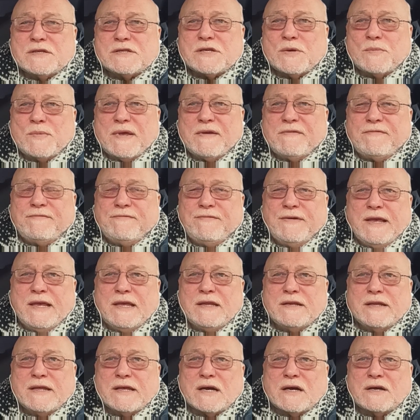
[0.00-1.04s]
So we're
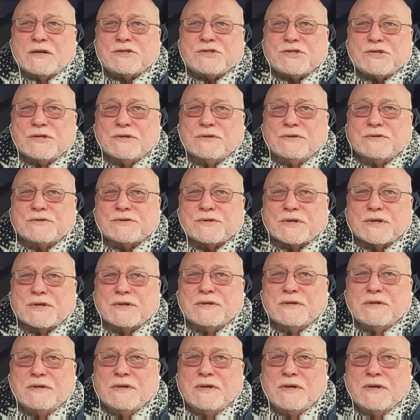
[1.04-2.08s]
feeding our
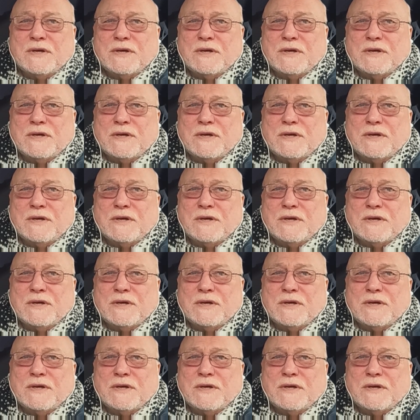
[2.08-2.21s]
children